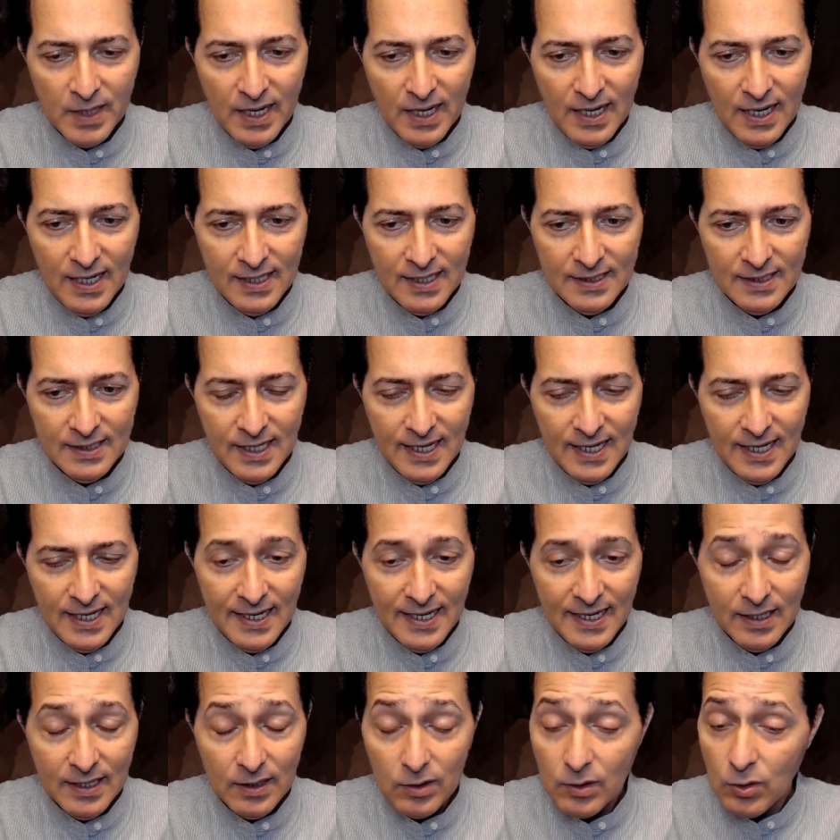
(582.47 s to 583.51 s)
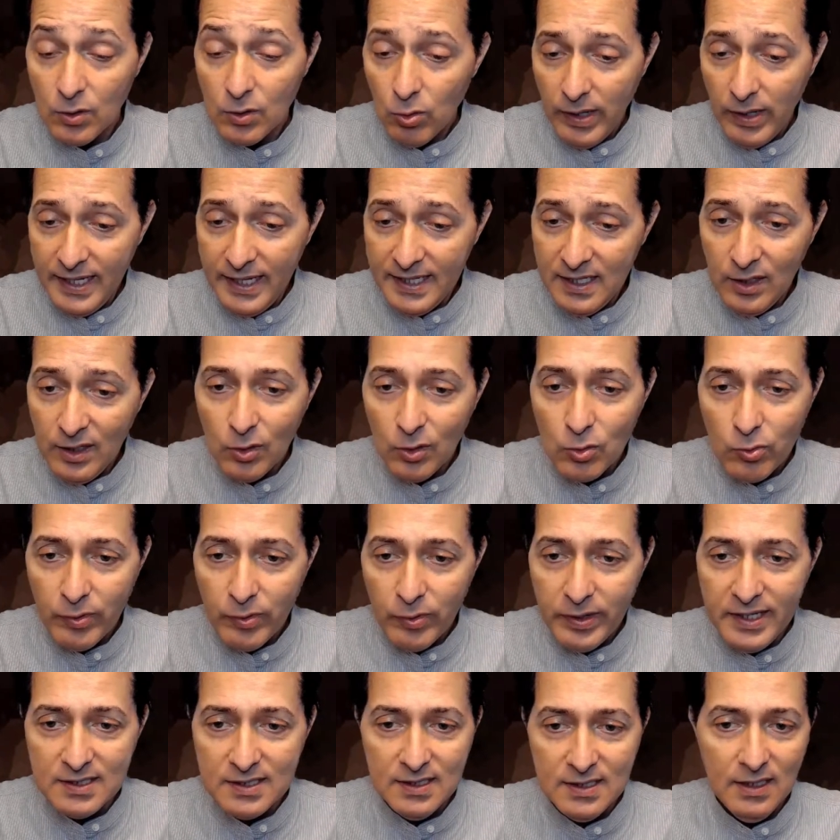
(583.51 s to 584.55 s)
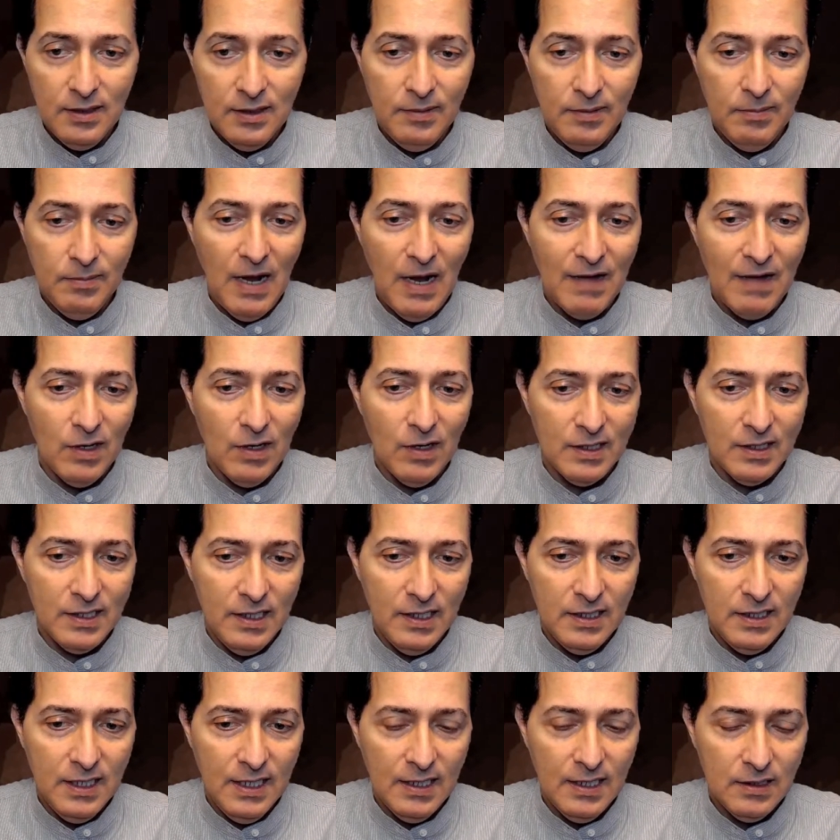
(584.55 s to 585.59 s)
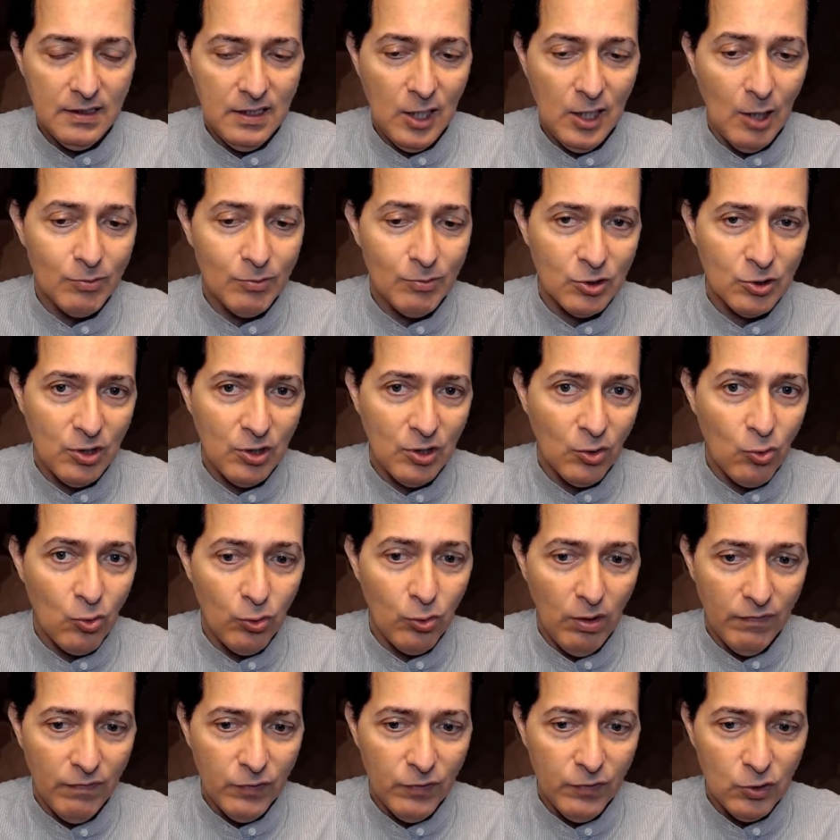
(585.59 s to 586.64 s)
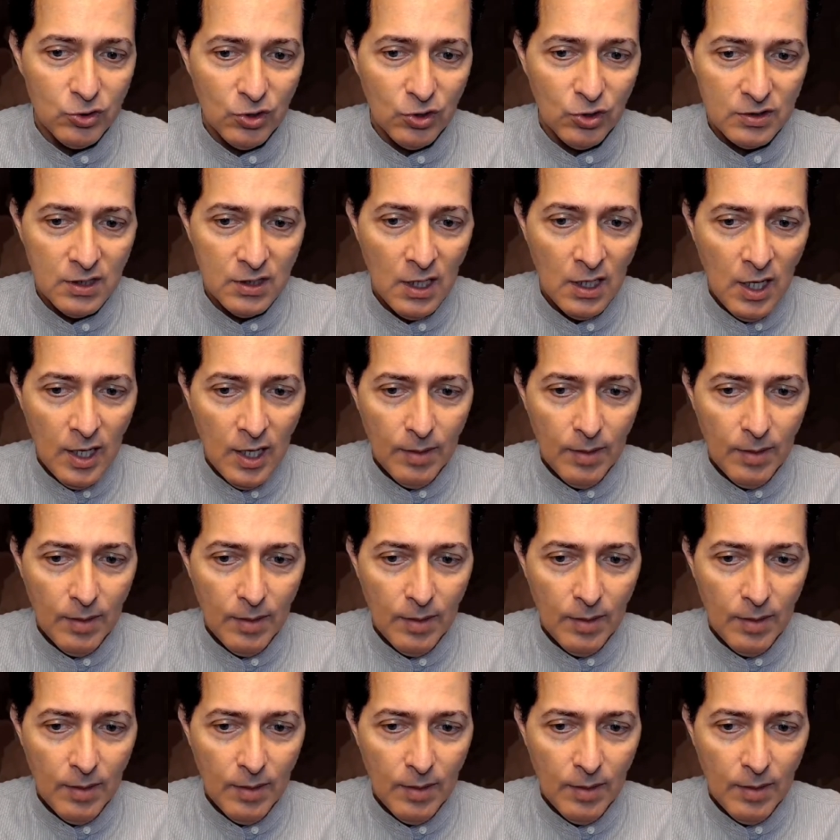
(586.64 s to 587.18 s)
And a great increase in implied volatility in the options on crude oil futures,